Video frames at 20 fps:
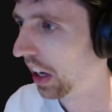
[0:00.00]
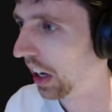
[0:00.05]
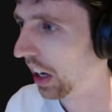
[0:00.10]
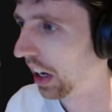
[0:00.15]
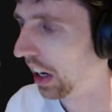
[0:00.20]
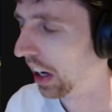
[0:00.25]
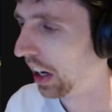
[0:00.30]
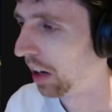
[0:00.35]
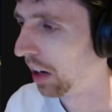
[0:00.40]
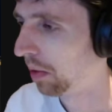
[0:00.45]

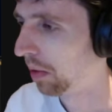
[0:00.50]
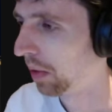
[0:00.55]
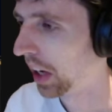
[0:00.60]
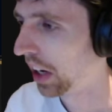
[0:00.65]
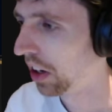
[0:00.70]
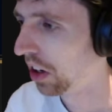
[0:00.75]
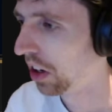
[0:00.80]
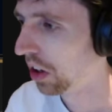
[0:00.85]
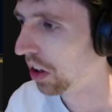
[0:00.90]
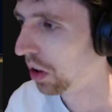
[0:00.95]
I
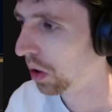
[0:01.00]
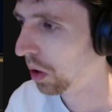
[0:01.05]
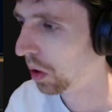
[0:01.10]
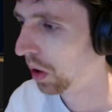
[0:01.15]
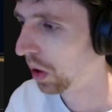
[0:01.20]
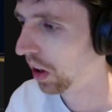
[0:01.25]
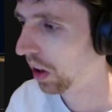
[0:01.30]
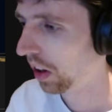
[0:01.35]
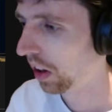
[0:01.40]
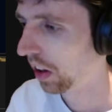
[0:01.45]

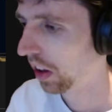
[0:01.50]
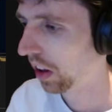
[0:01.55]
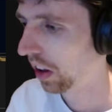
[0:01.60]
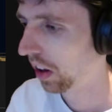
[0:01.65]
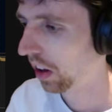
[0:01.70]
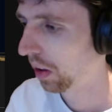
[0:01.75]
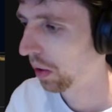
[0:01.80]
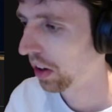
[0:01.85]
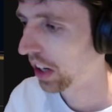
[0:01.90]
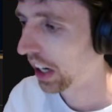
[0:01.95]
know
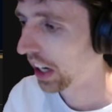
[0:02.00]
we